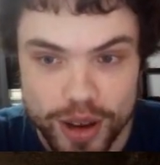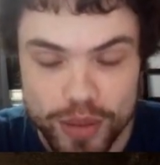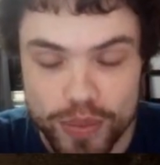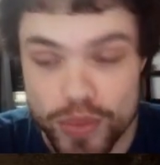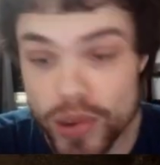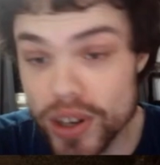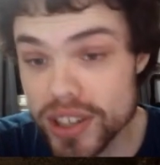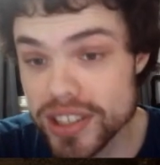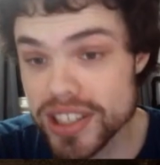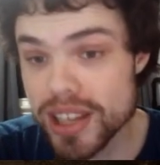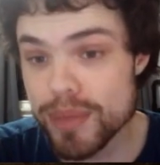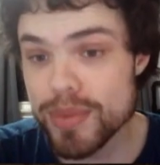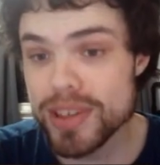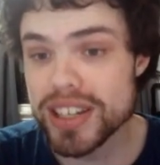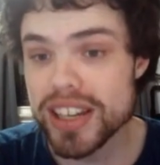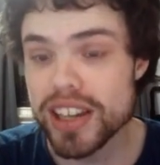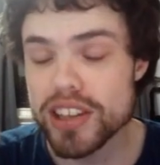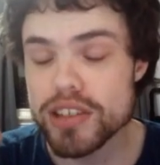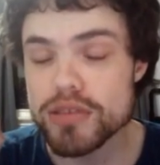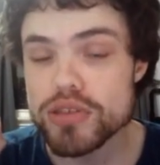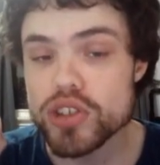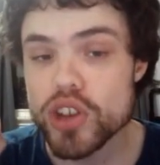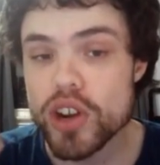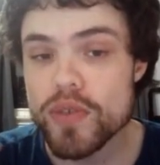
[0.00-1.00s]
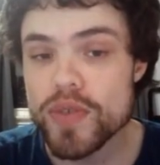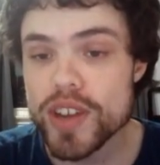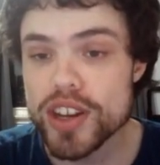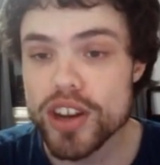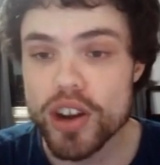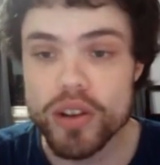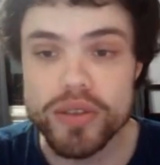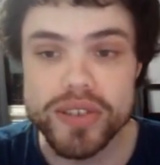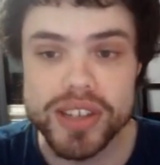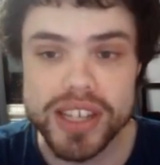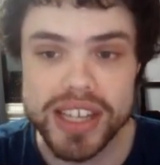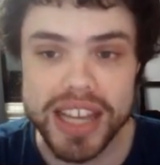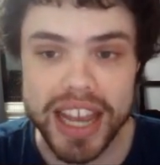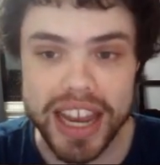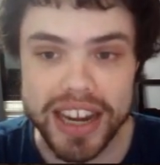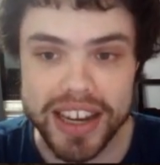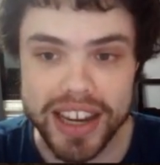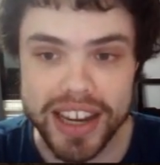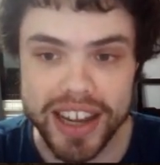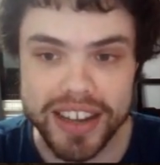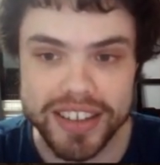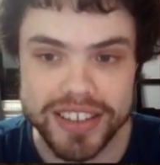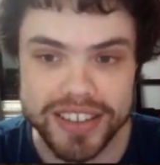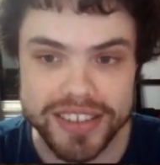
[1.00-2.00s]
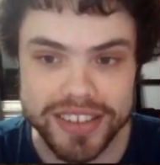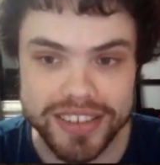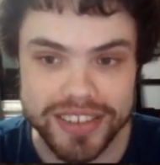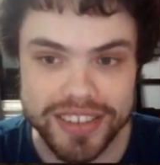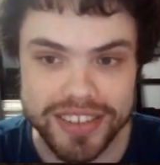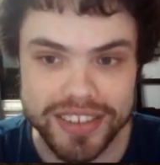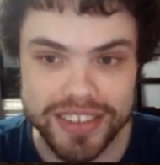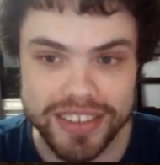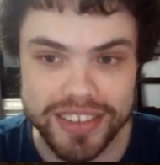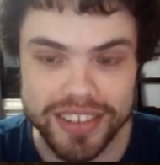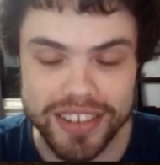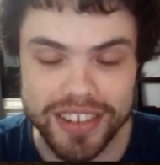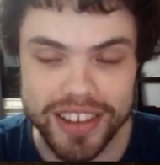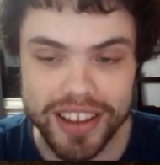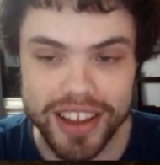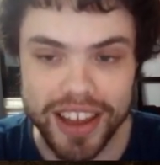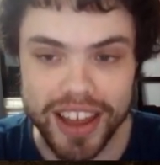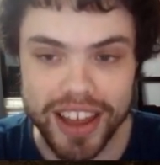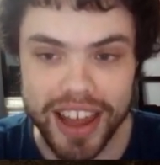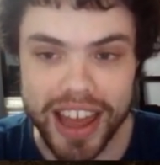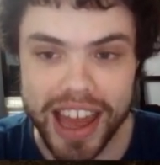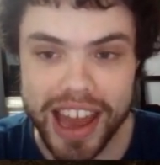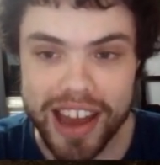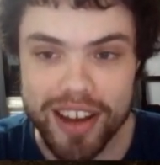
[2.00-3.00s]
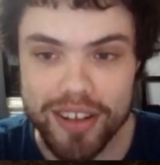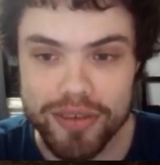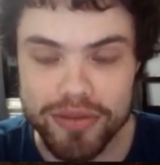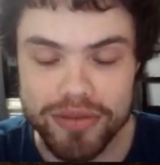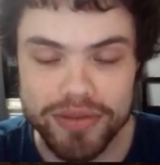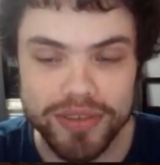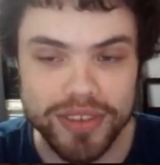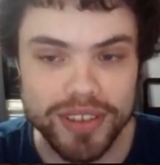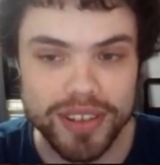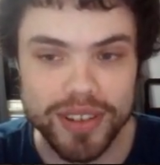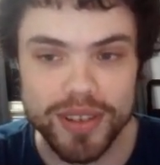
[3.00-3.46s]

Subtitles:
Because let me tell you, Soviet OTK decks have